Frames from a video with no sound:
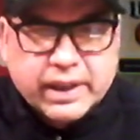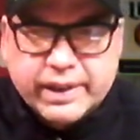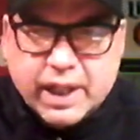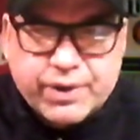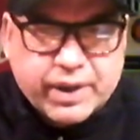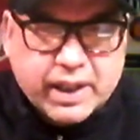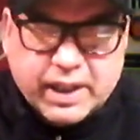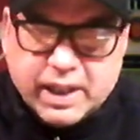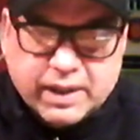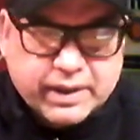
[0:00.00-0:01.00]
Nothing in
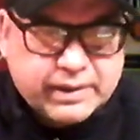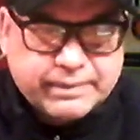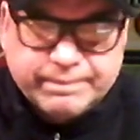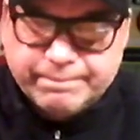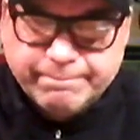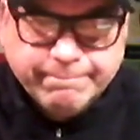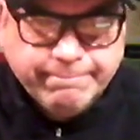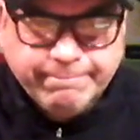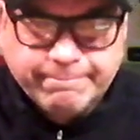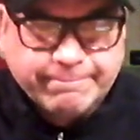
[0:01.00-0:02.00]
there that
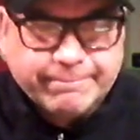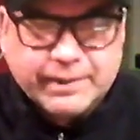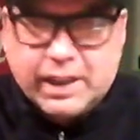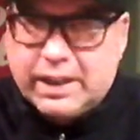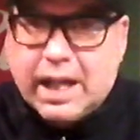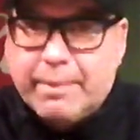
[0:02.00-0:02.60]
I